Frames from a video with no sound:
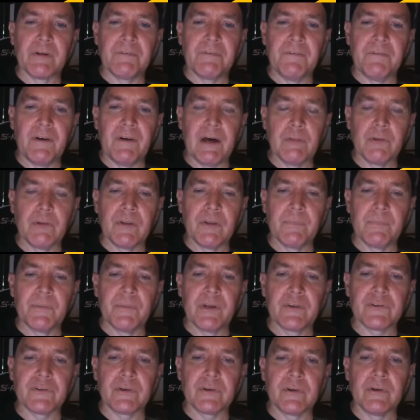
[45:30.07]
had a father in the
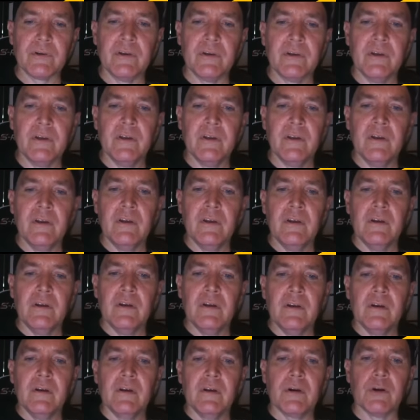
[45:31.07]
picture.
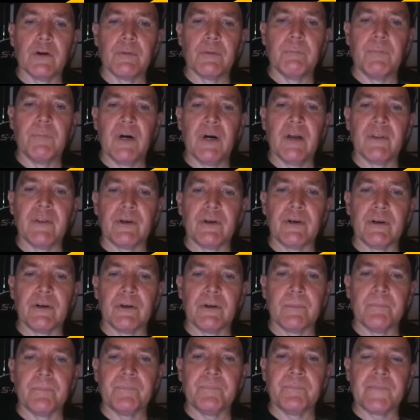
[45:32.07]
Her
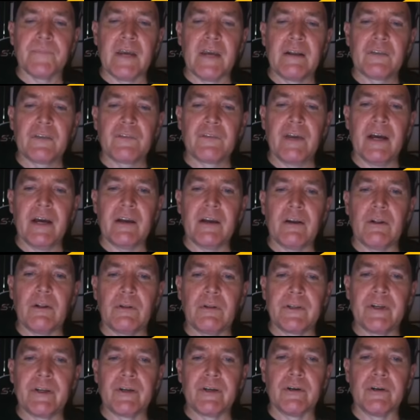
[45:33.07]
mother, and it's not
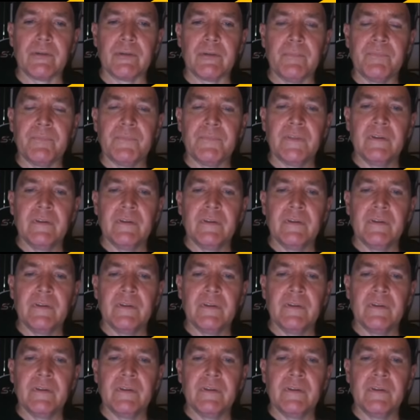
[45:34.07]
clear.